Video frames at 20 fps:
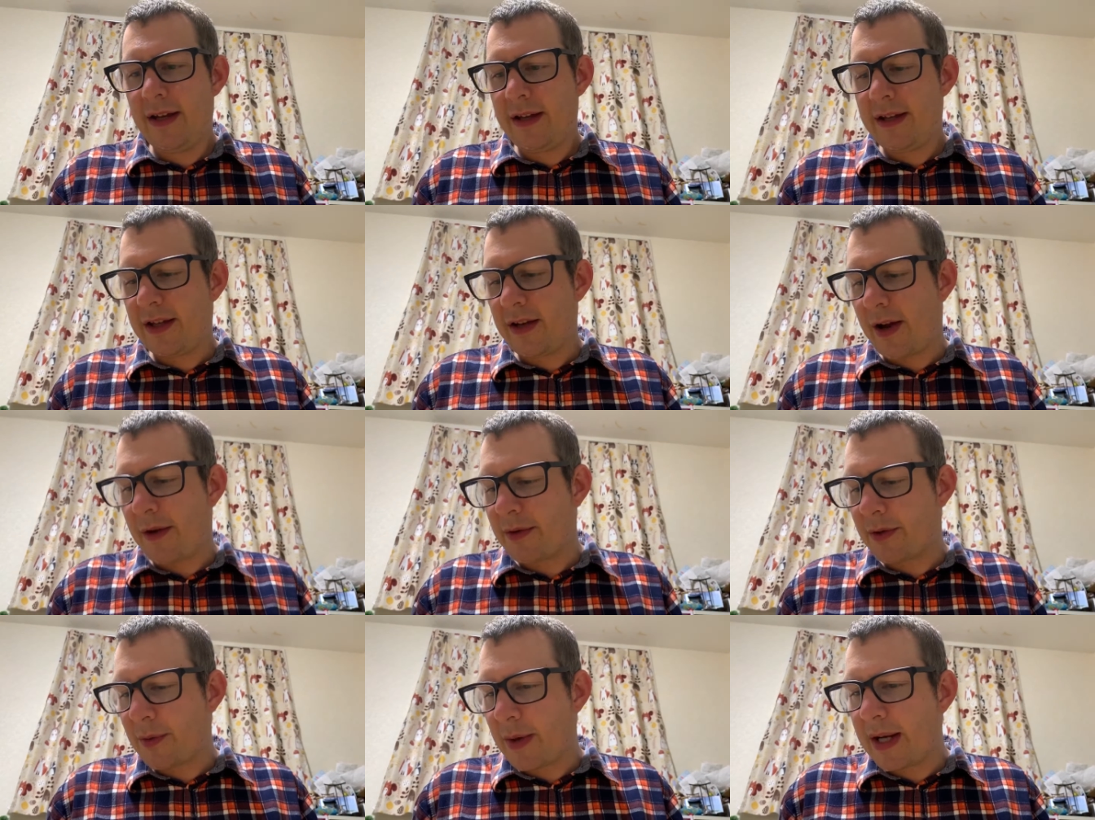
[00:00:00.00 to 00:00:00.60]
You know,
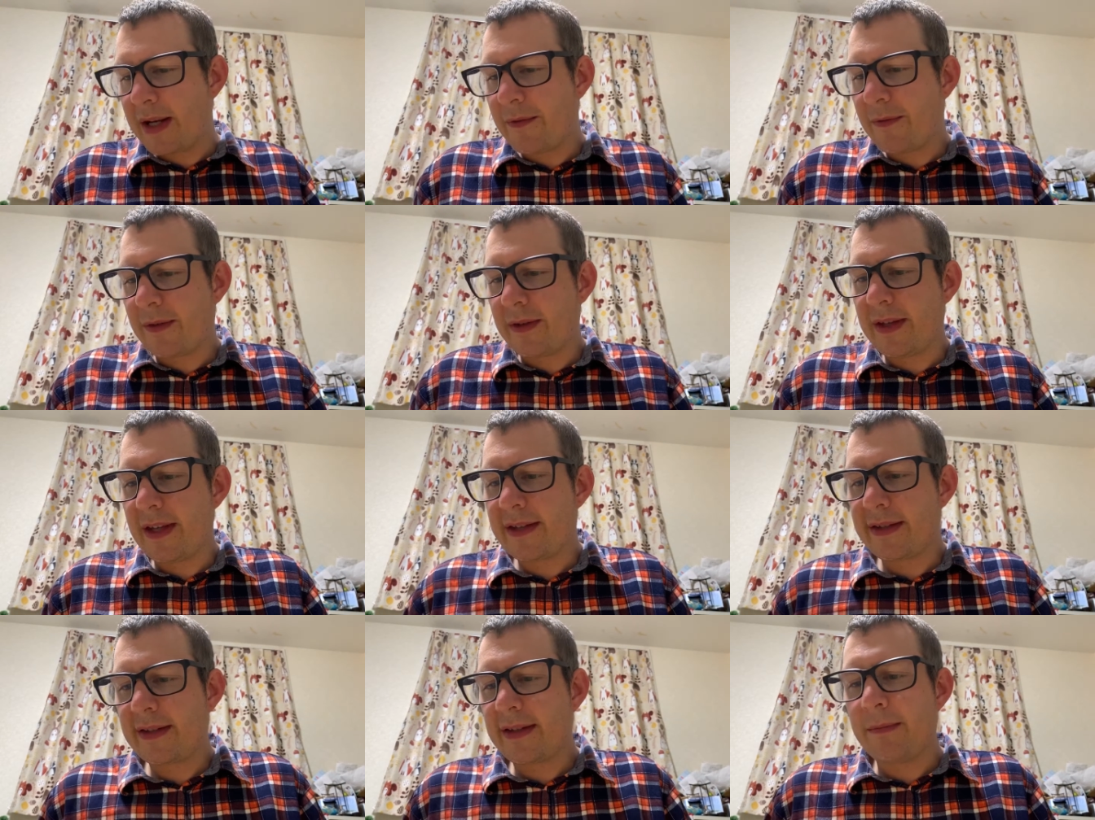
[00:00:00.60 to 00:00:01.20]
I was ready for
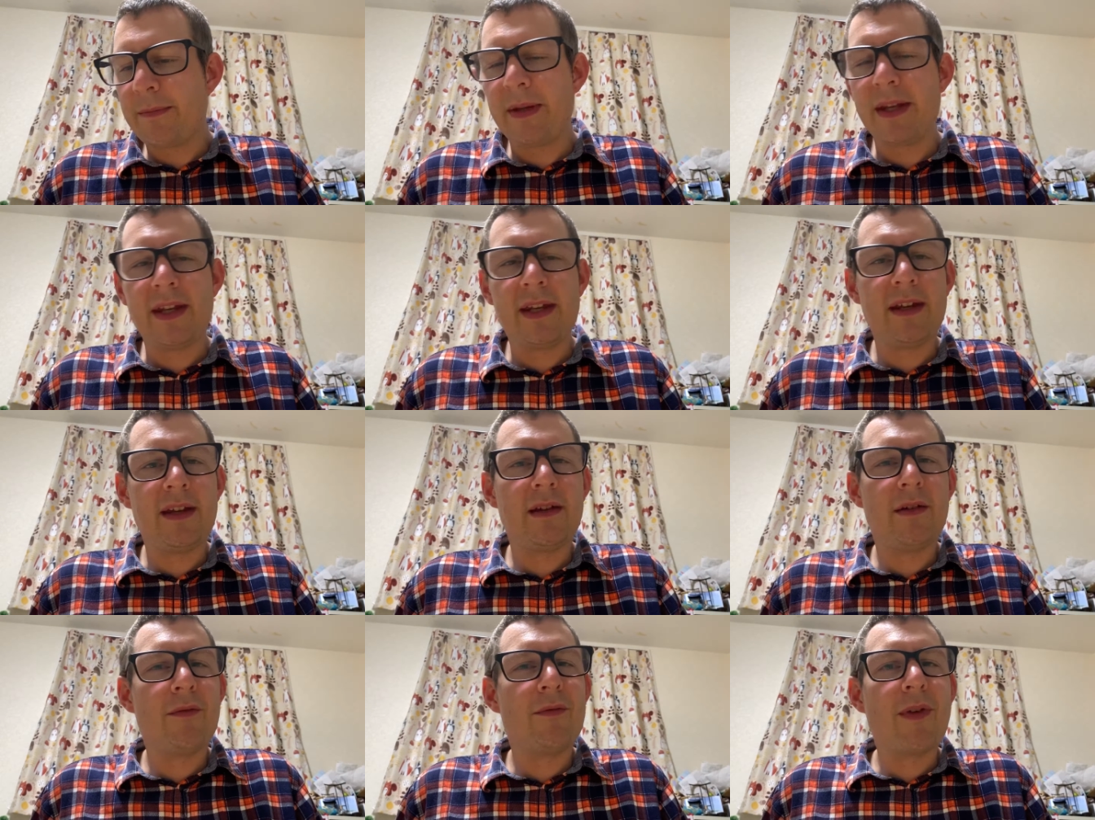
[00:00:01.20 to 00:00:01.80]
this to
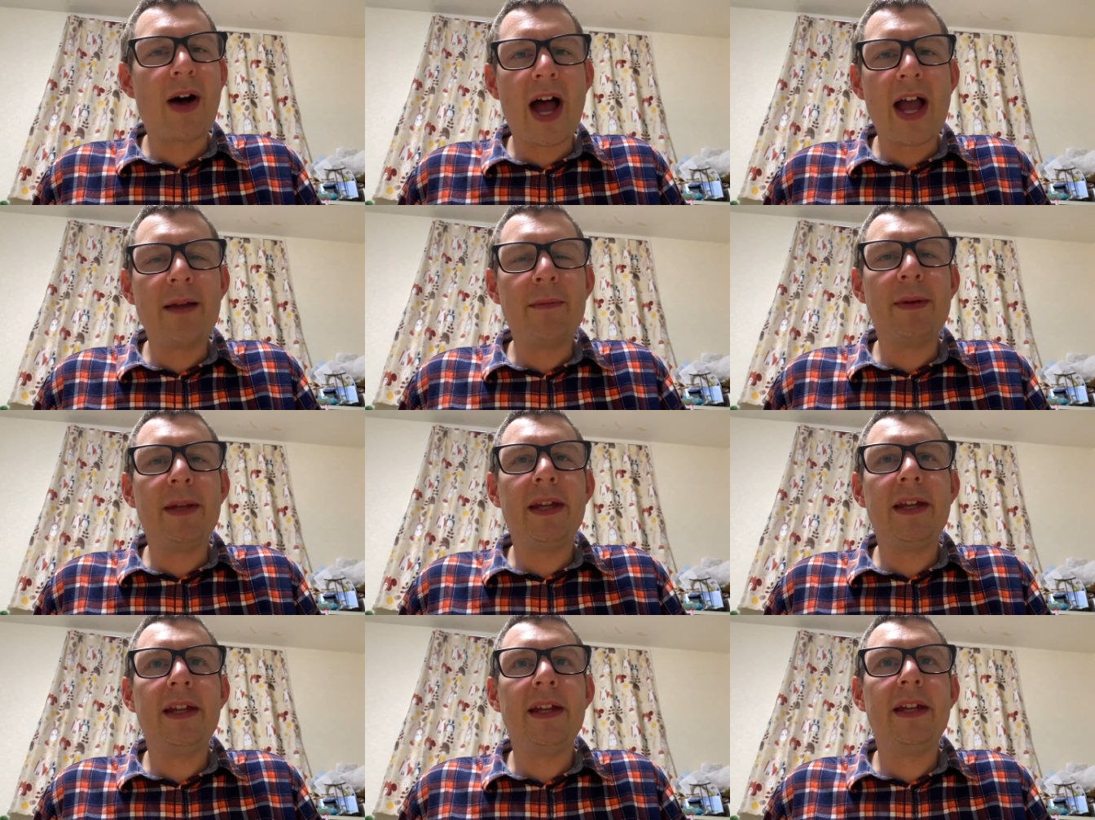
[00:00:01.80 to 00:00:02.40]
be
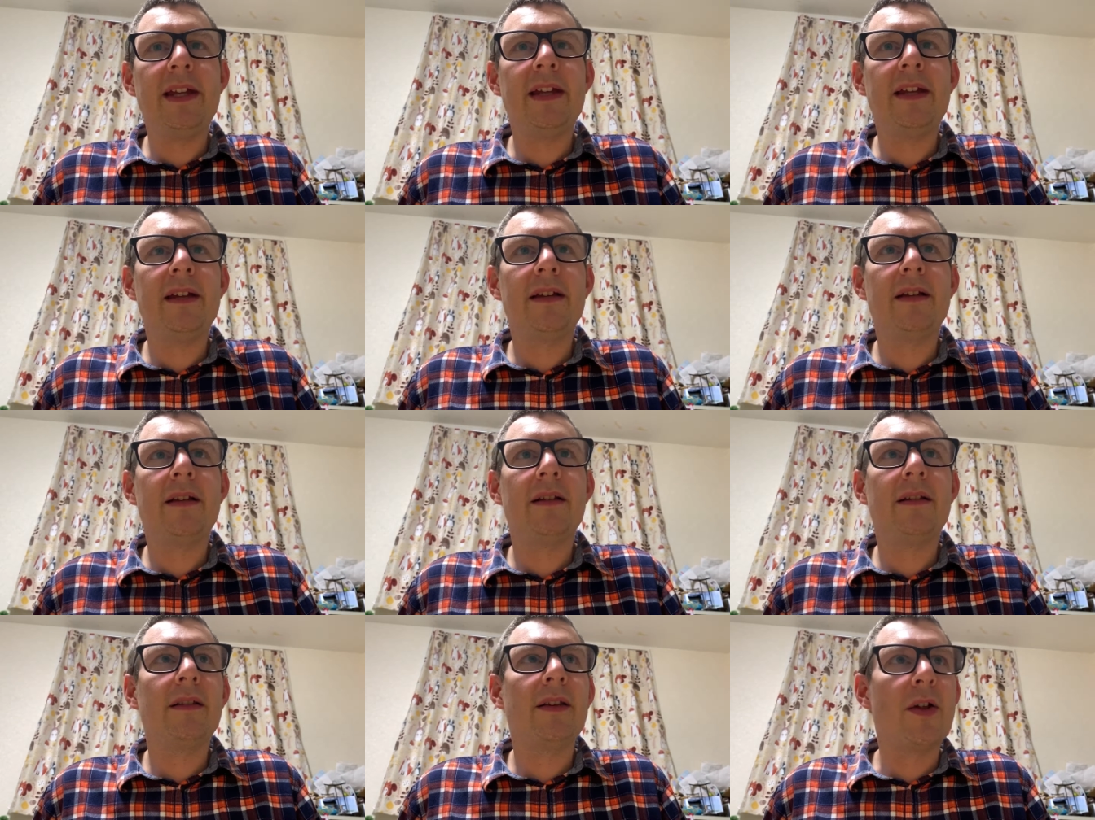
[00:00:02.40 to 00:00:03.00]

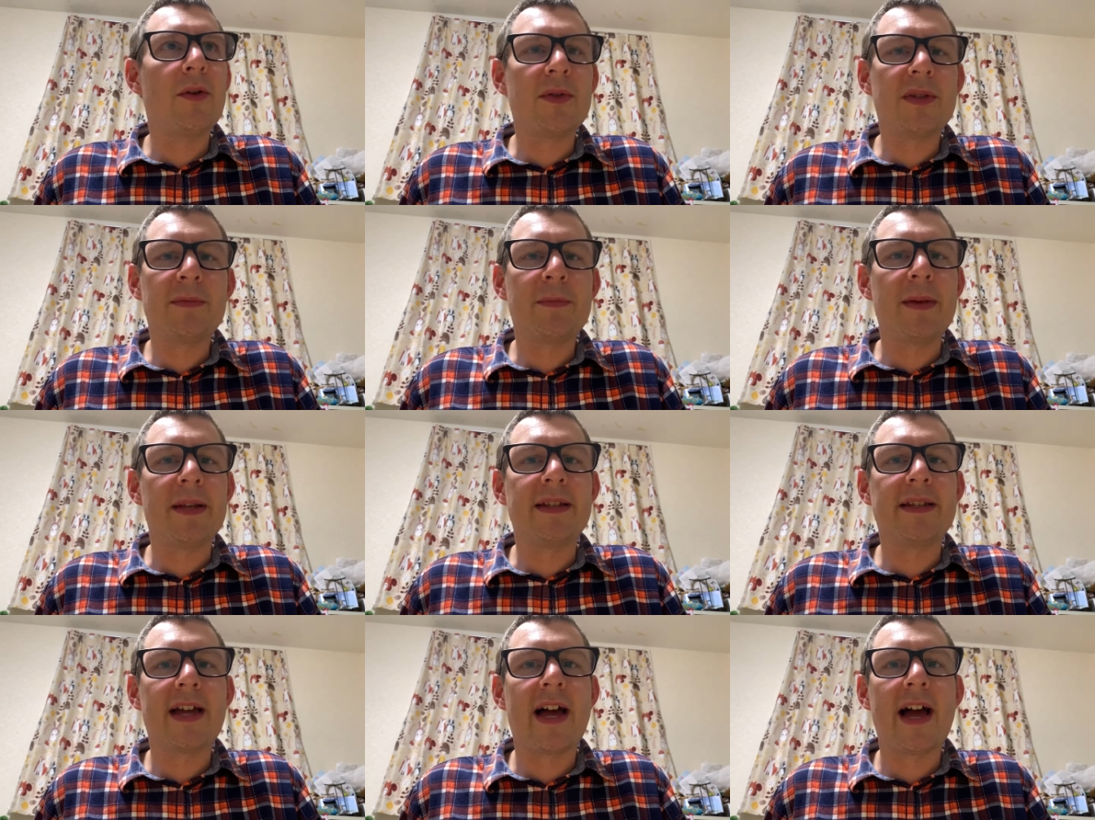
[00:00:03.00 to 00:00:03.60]
vibey, low
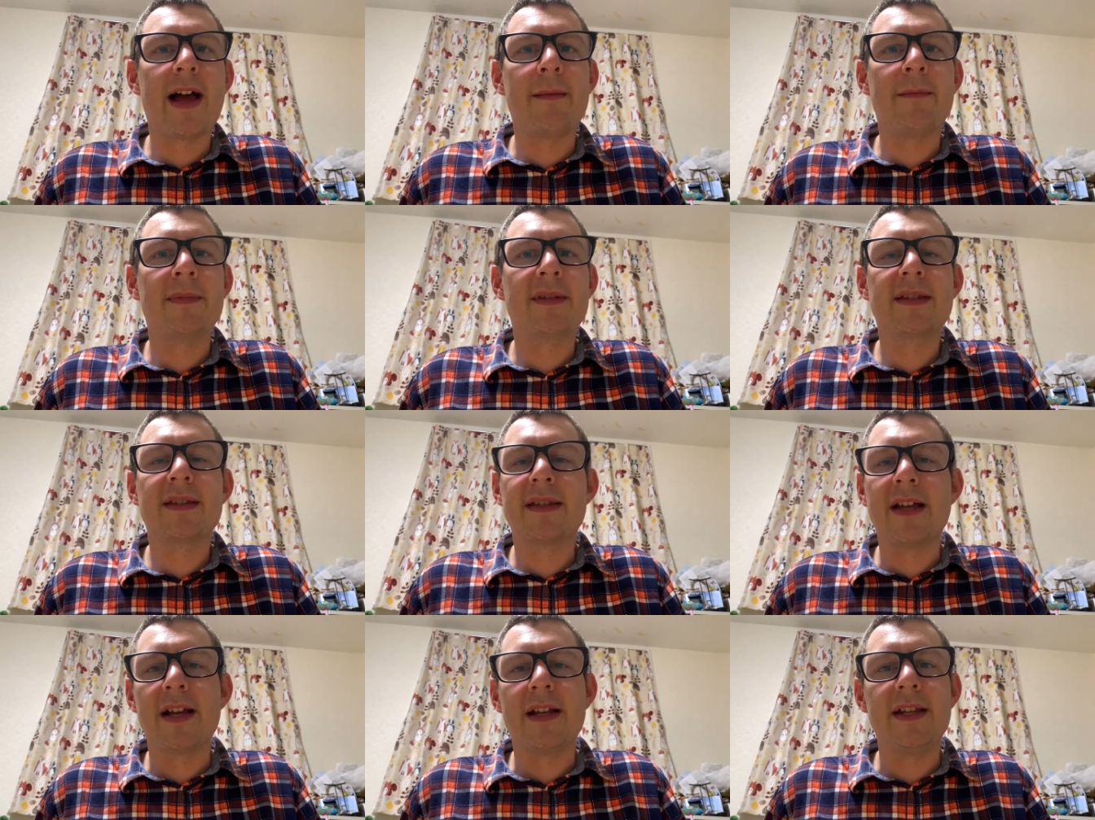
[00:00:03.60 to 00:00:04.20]
spin time,
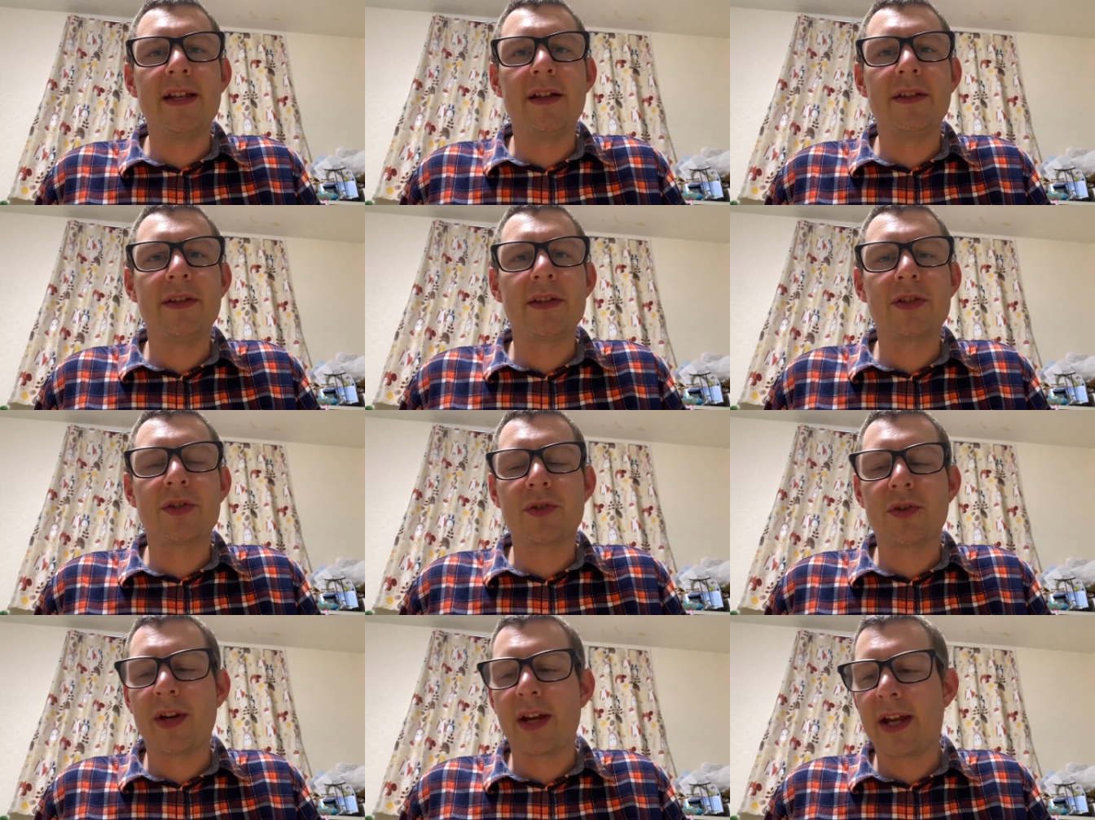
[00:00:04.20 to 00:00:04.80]
studdy on the
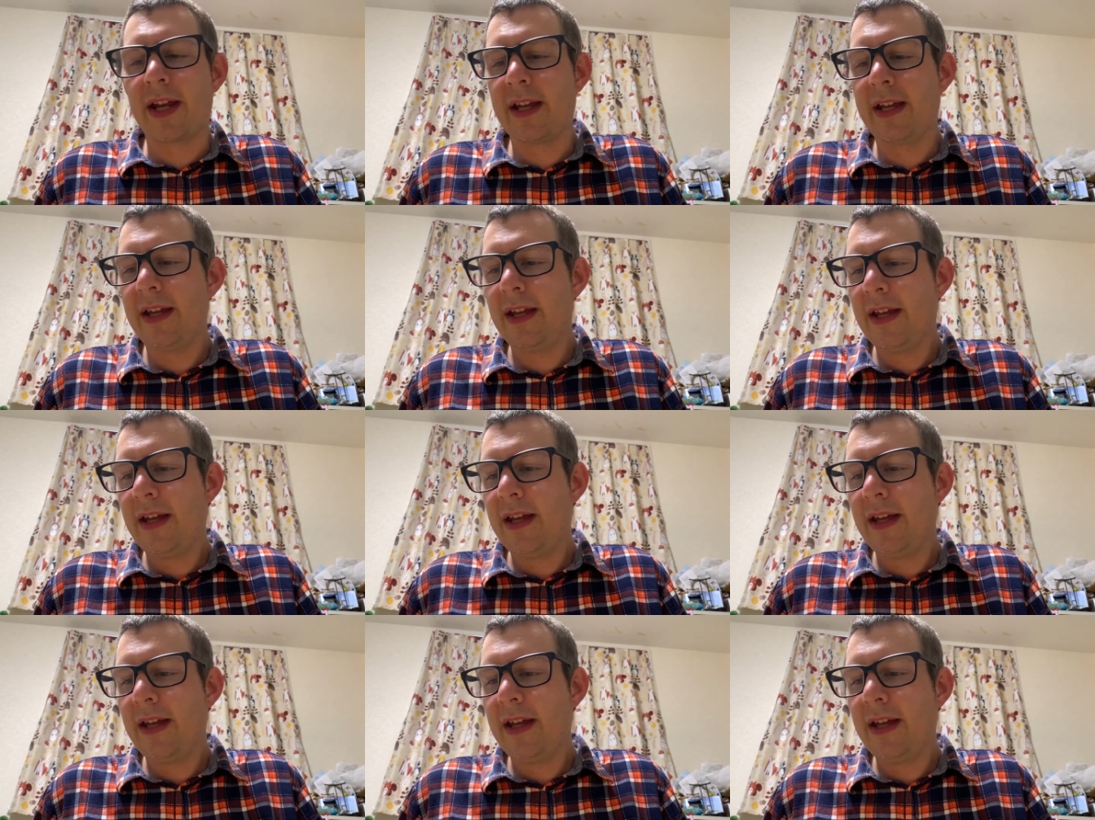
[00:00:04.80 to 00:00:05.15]
string.